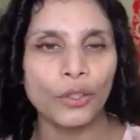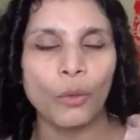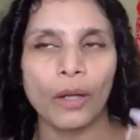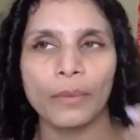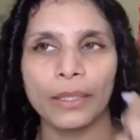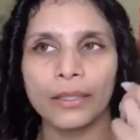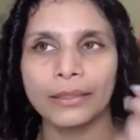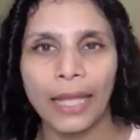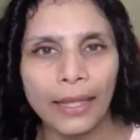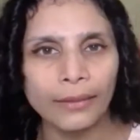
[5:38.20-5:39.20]
you want, whether
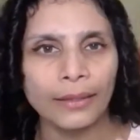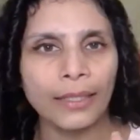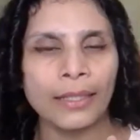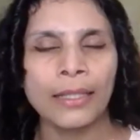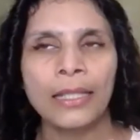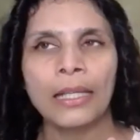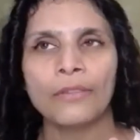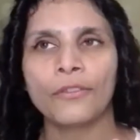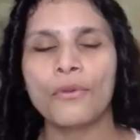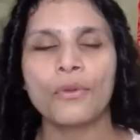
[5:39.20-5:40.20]
it's healthy
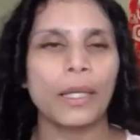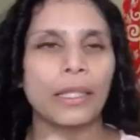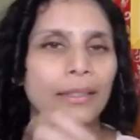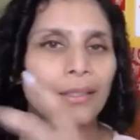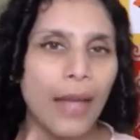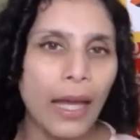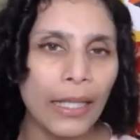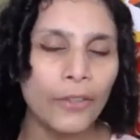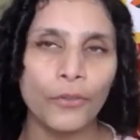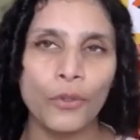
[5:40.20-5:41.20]
food, whether it's
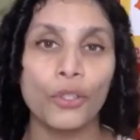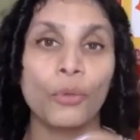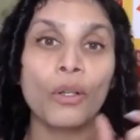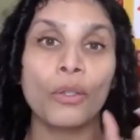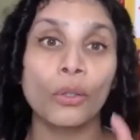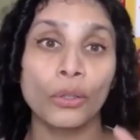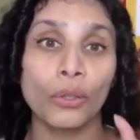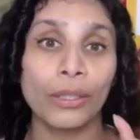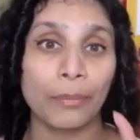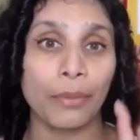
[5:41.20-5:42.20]
diet food, you want to also
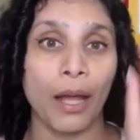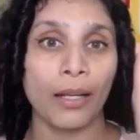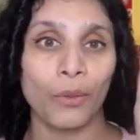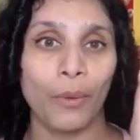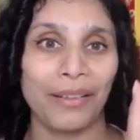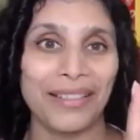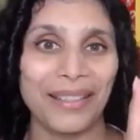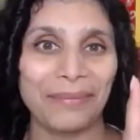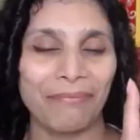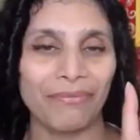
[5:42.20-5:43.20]
look at the prana
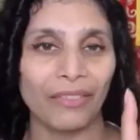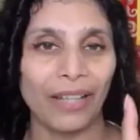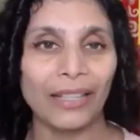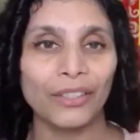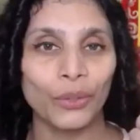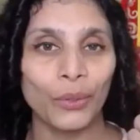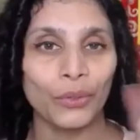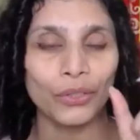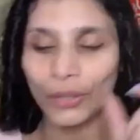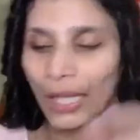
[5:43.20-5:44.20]
quality, right? So
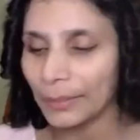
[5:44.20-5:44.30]
that's